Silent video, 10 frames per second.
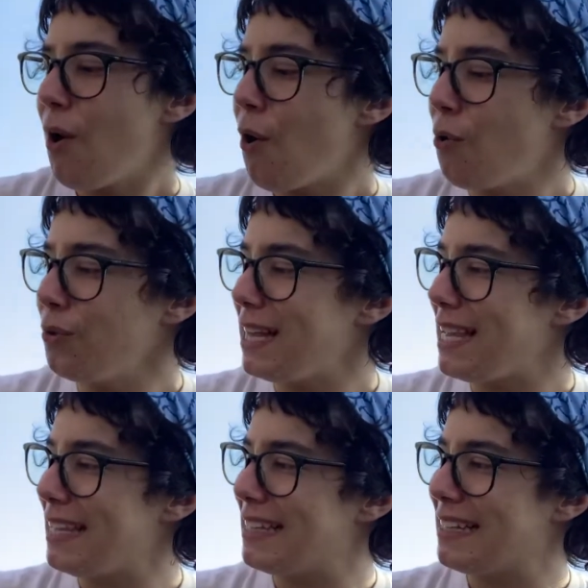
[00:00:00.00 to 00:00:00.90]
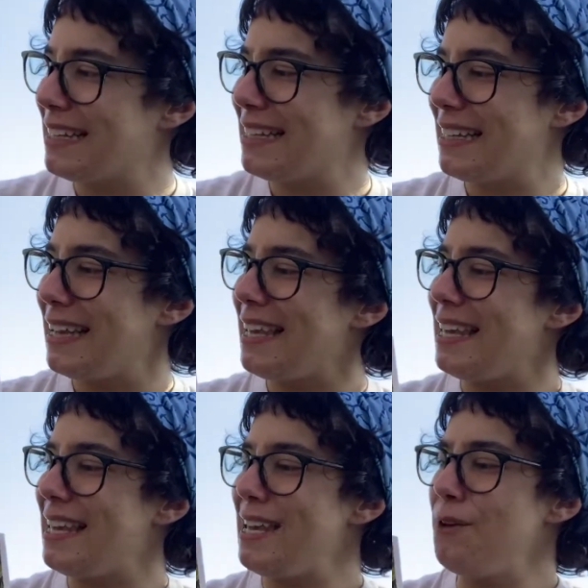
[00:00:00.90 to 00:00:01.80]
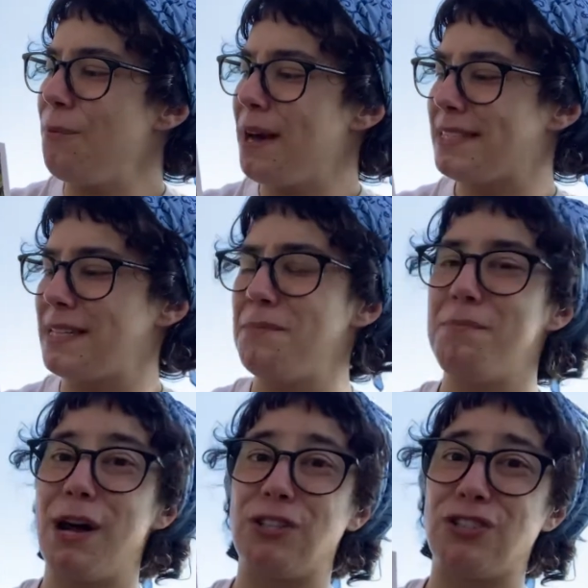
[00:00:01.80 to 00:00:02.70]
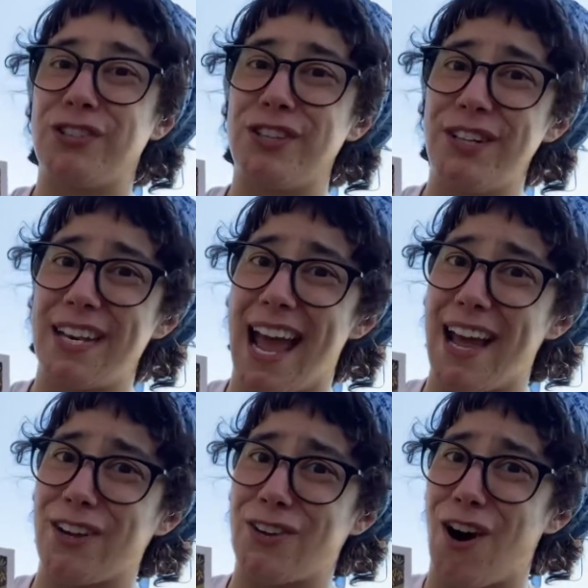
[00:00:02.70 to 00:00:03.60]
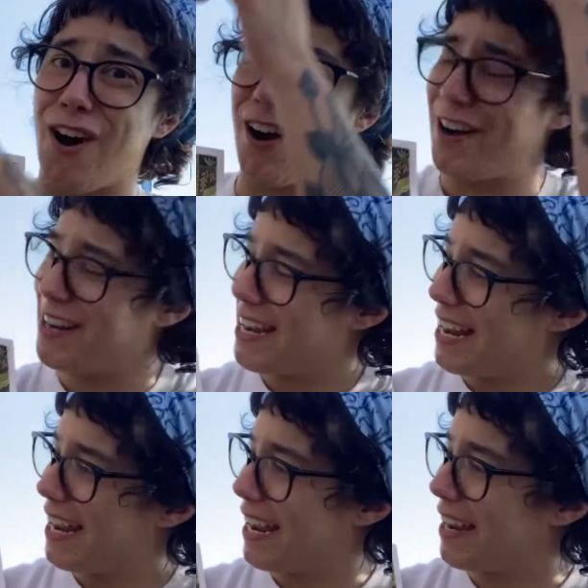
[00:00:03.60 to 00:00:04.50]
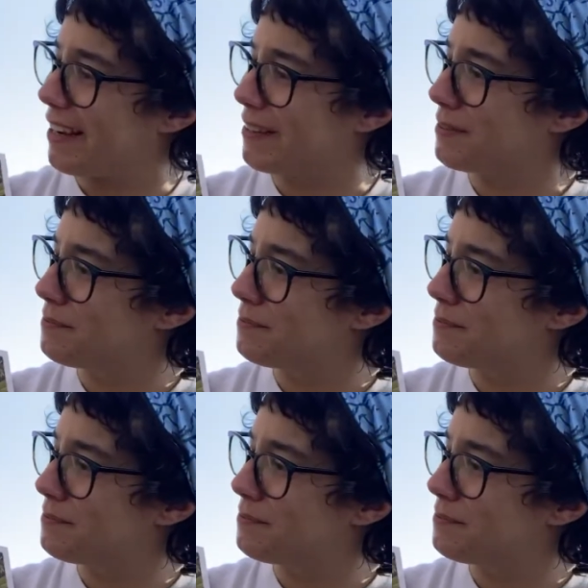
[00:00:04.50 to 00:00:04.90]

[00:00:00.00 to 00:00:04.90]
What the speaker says: Only he wasn't much good at gardening.